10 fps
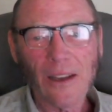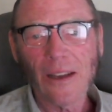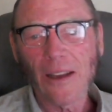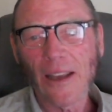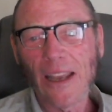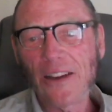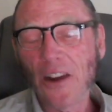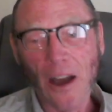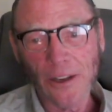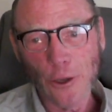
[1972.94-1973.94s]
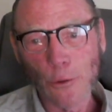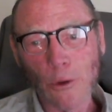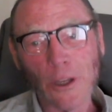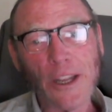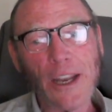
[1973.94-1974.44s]
a
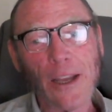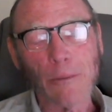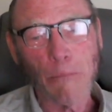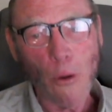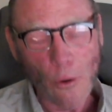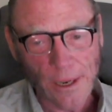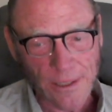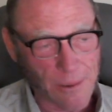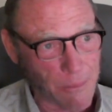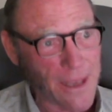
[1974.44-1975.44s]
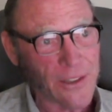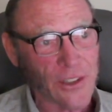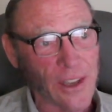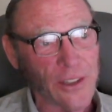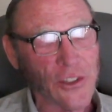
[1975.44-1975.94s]
non-Euclidean point. It makes
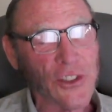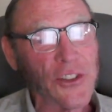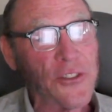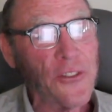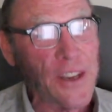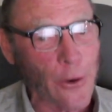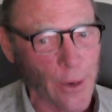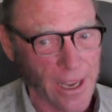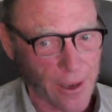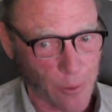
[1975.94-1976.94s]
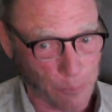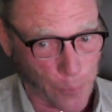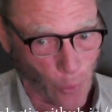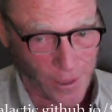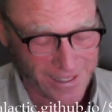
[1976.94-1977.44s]
a spheric
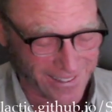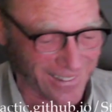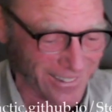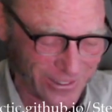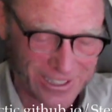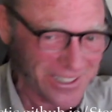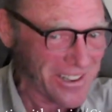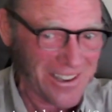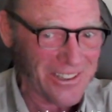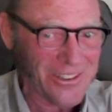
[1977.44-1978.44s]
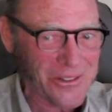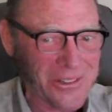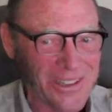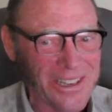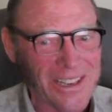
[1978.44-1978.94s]
point, which is
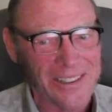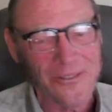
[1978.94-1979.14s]
non-Euclidean.